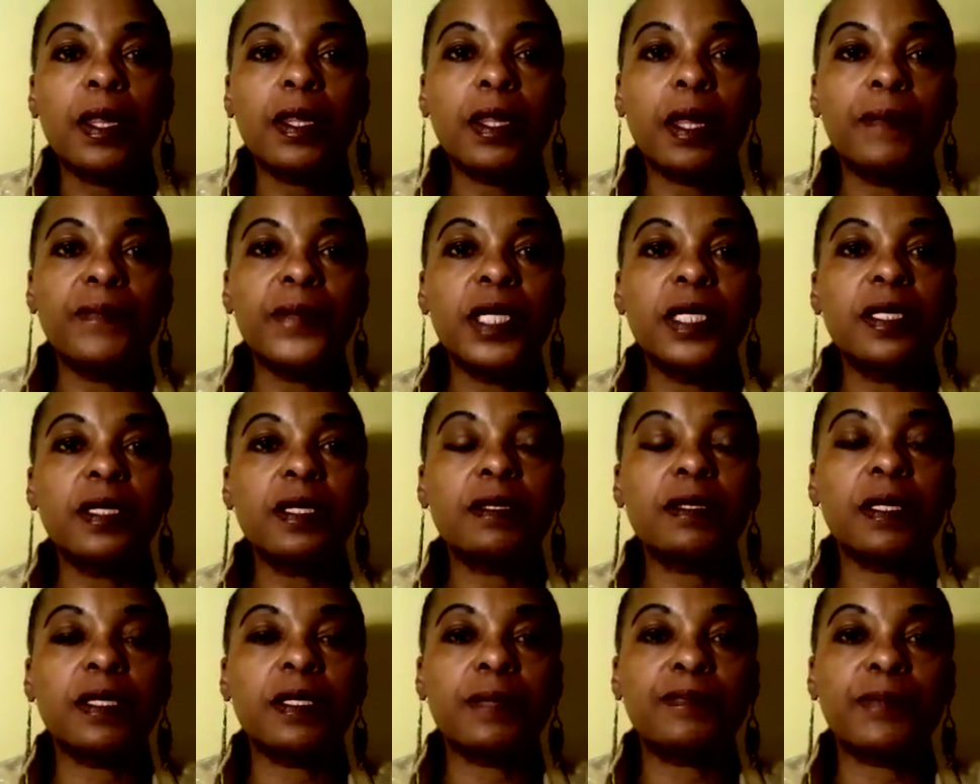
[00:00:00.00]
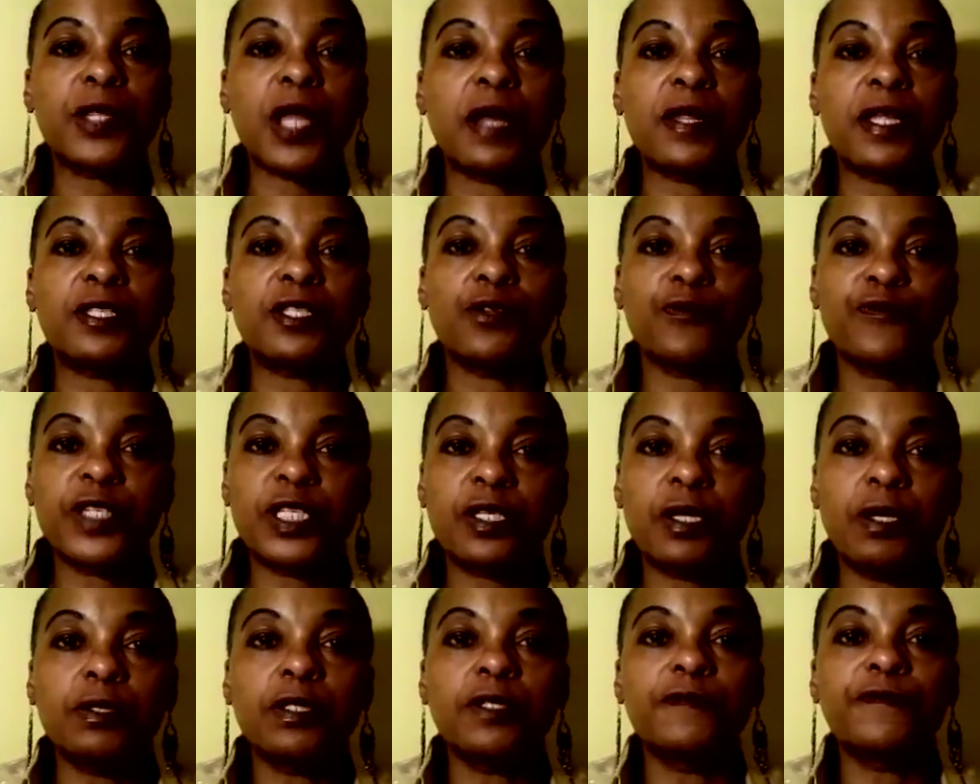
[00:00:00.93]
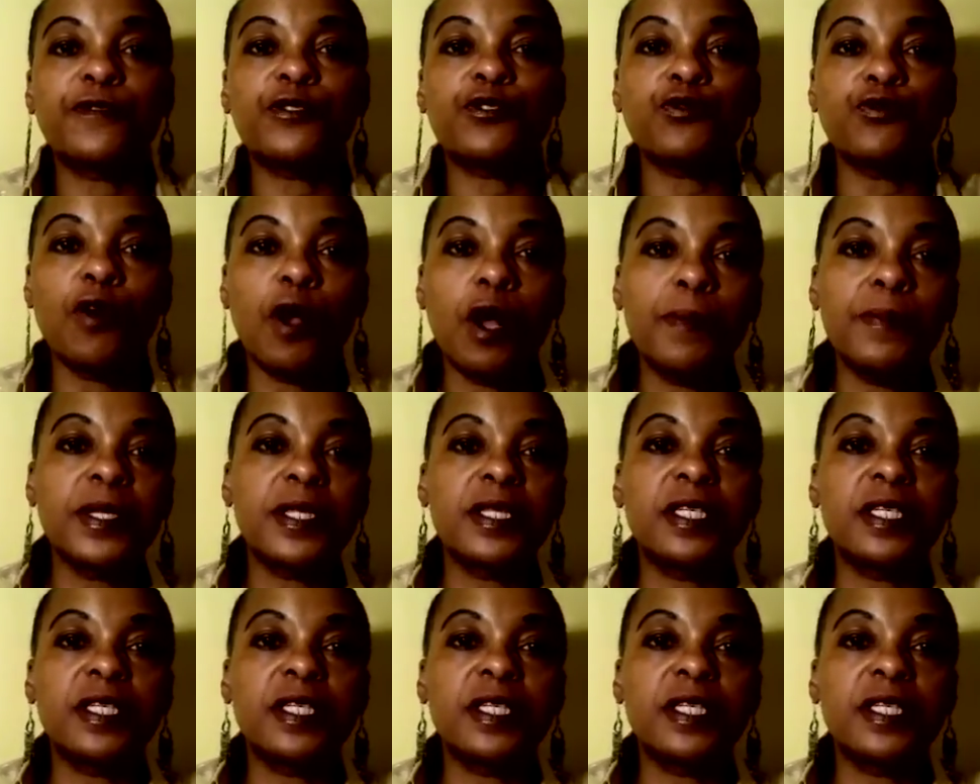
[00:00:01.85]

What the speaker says: I mean, as a result of trauma,